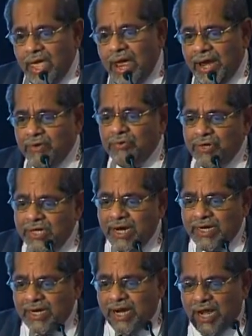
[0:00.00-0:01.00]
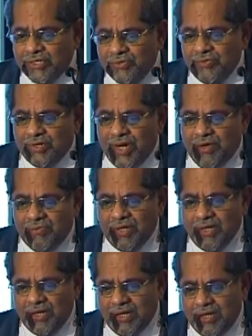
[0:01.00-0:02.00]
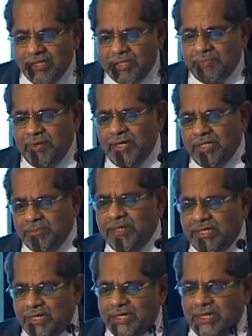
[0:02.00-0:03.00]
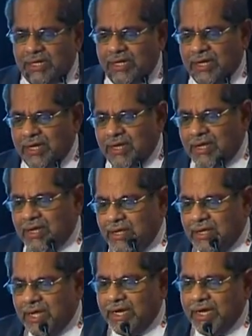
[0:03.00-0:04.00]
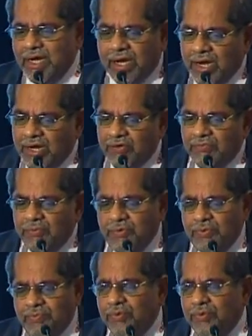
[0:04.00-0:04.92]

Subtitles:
Handholding at a grassroots level, especially in NREGA kind of